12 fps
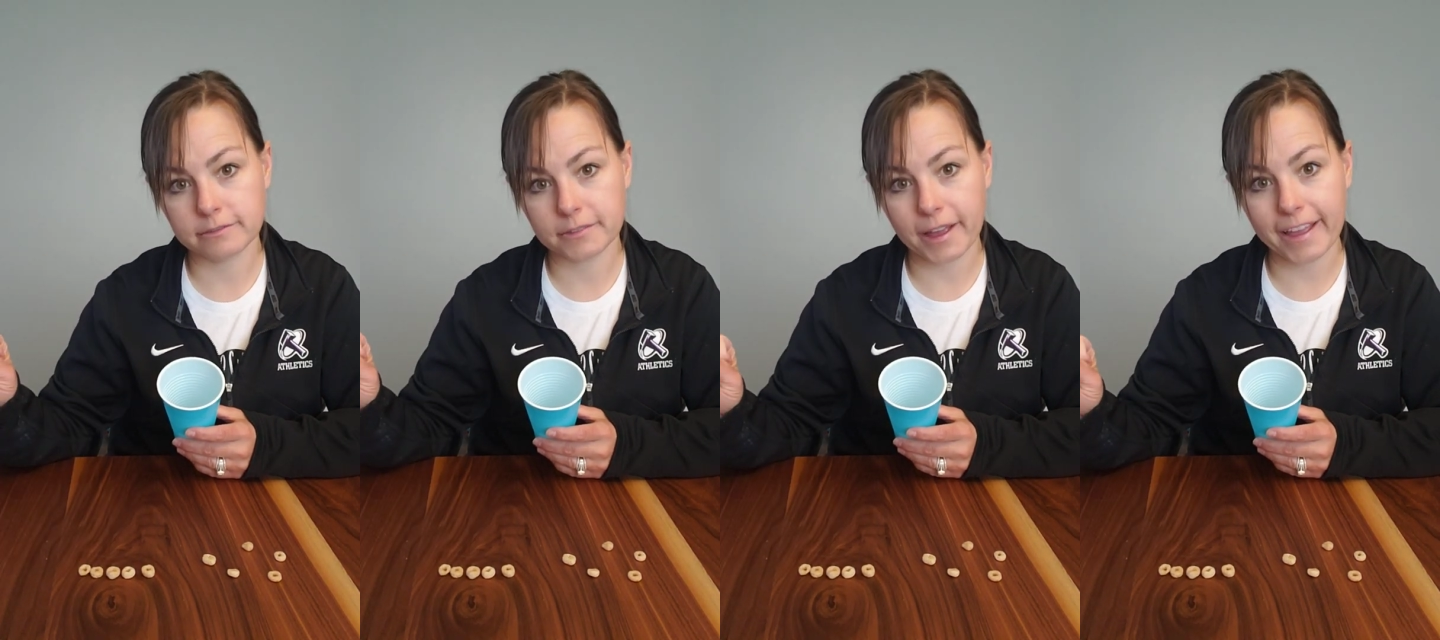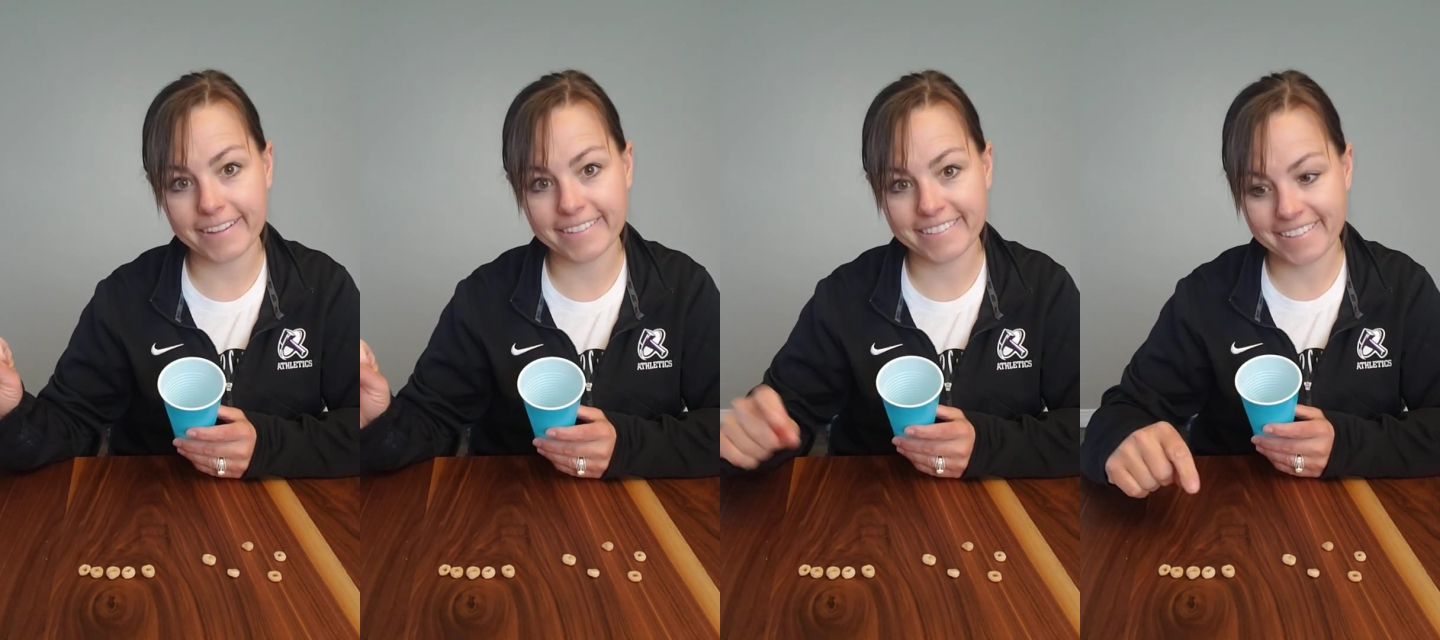
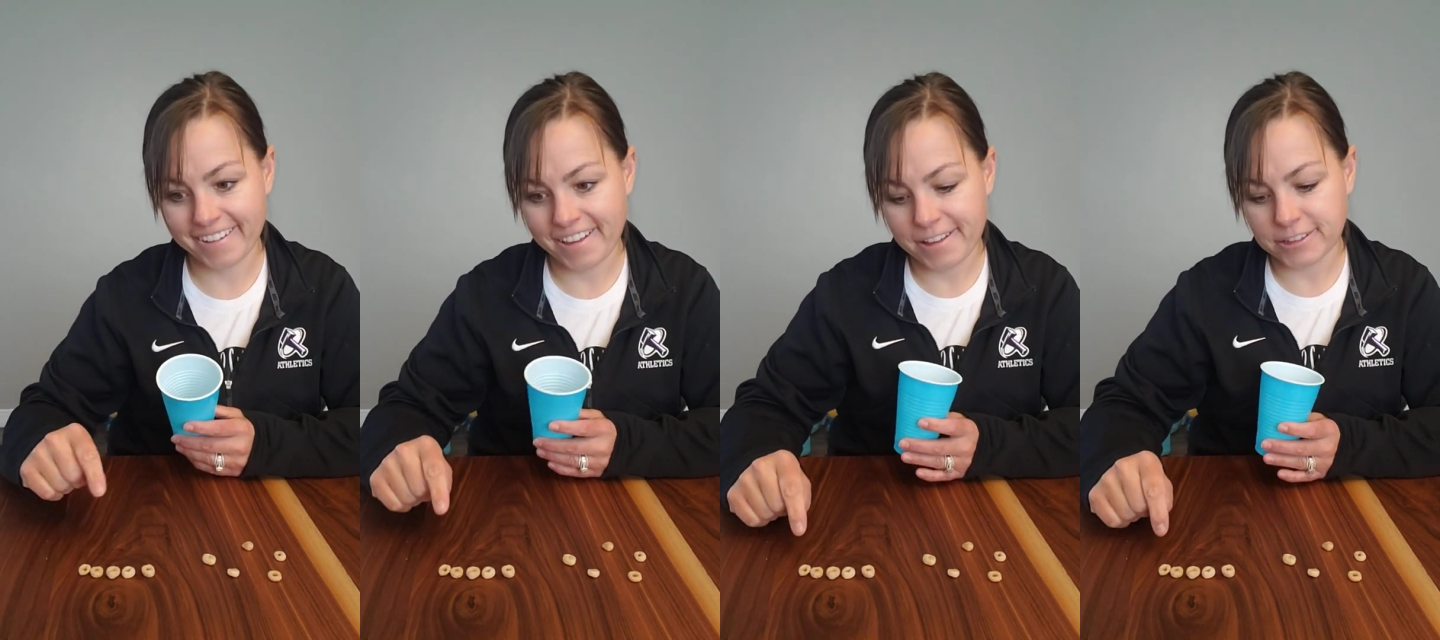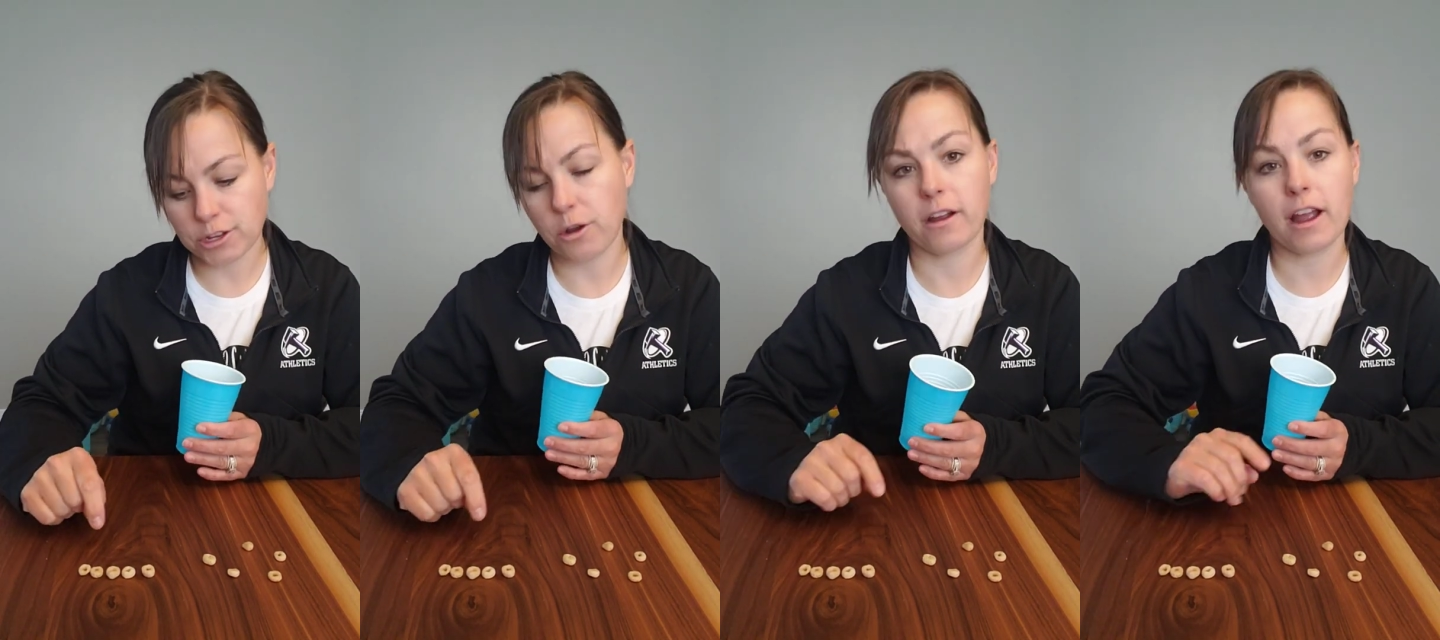Okay,
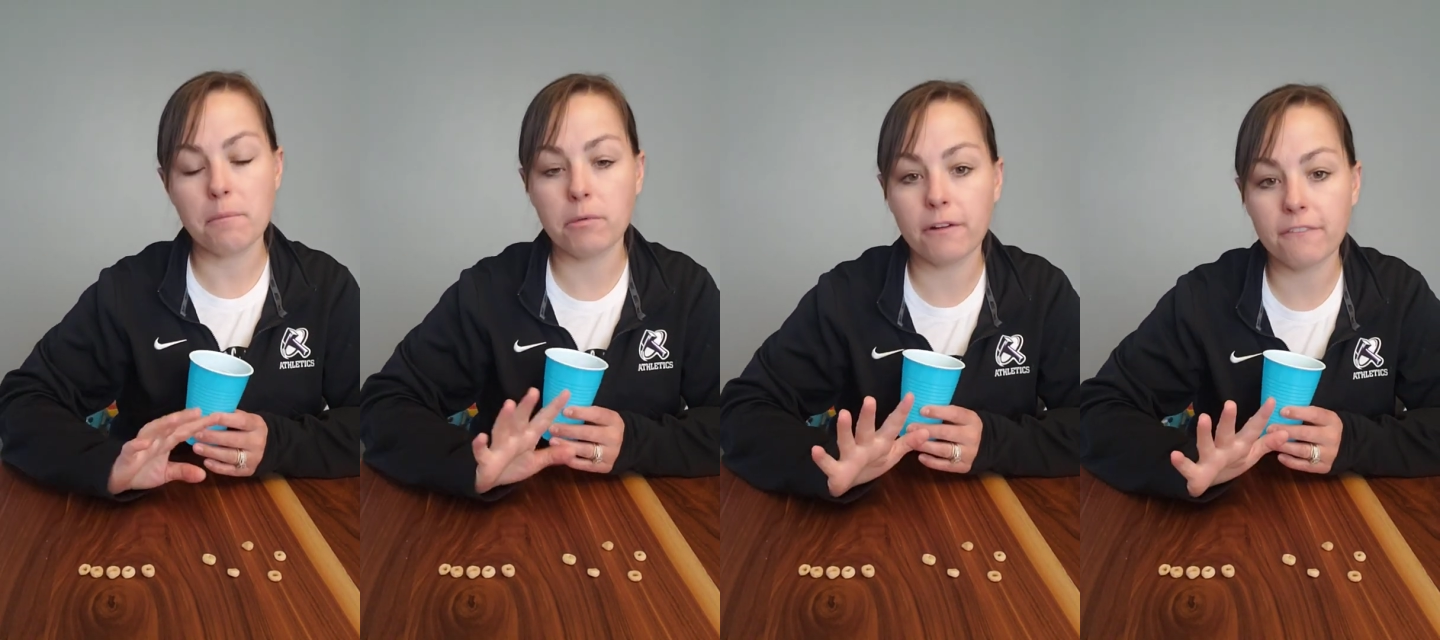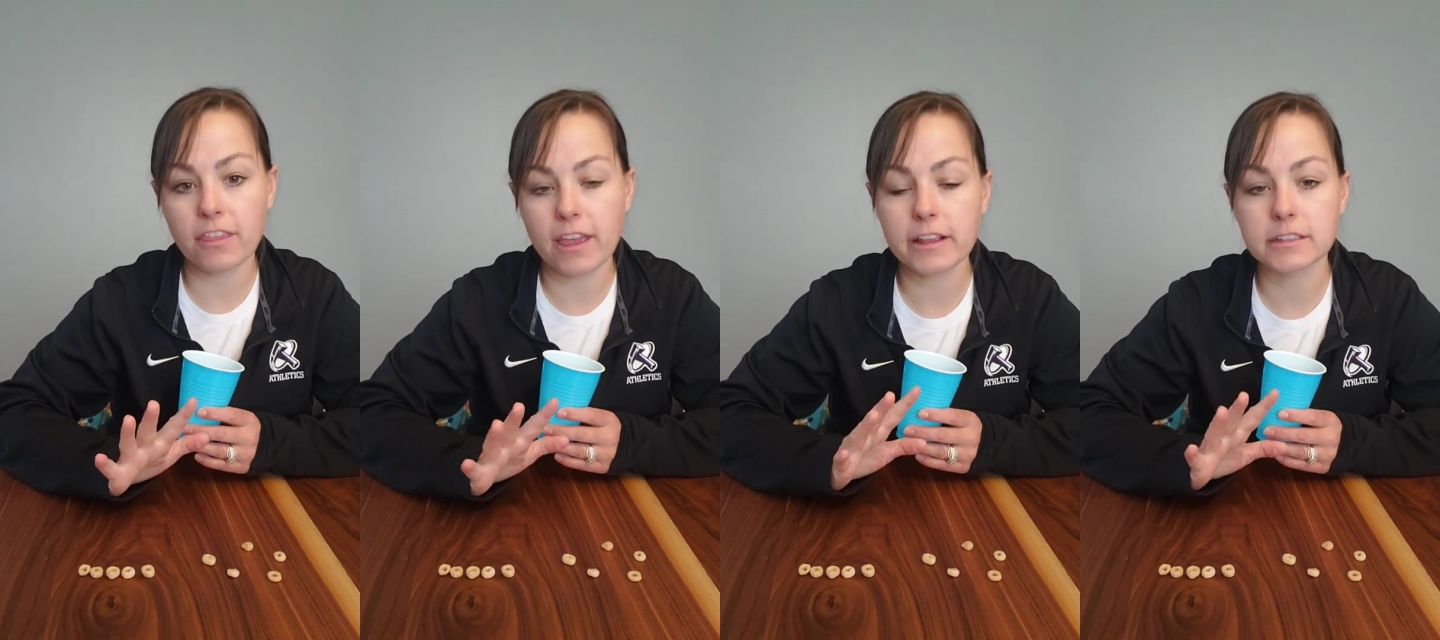so a couple of
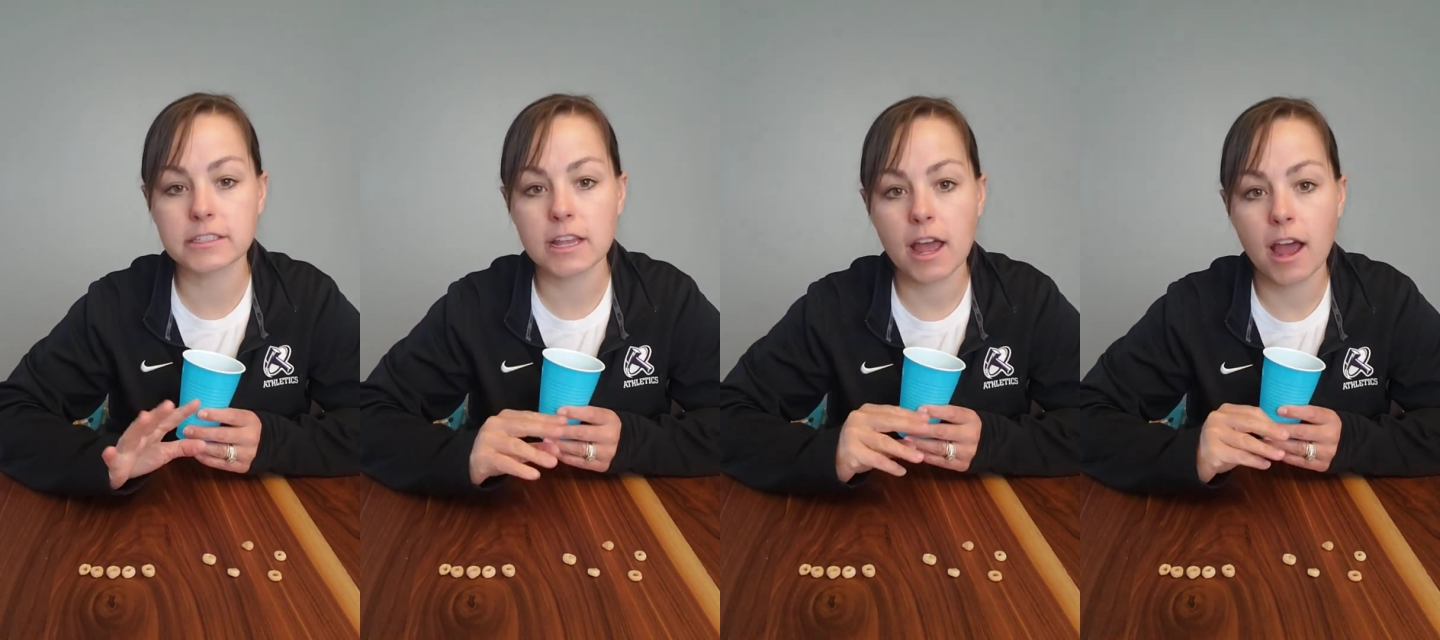things